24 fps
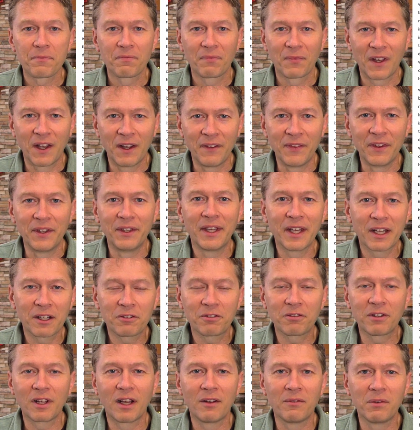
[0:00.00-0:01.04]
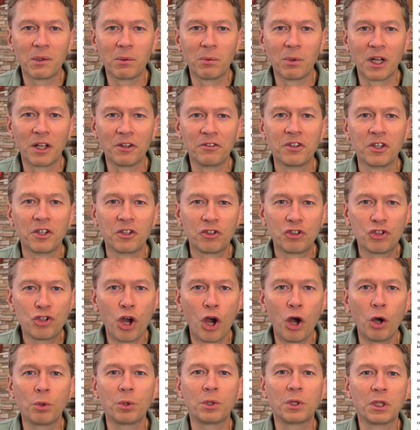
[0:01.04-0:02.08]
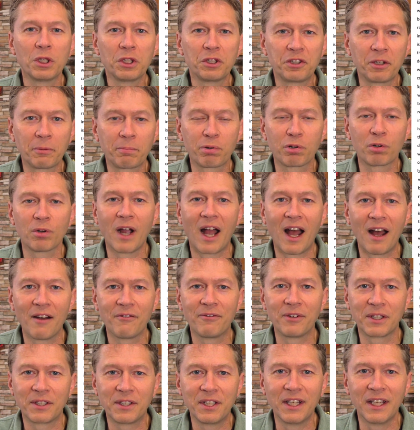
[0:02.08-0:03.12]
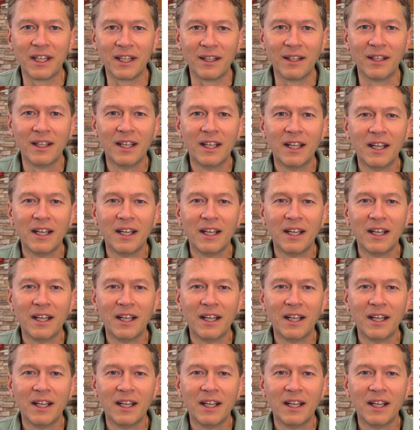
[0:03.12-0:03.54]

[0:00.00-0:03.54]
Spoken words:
And the next level was total depravity.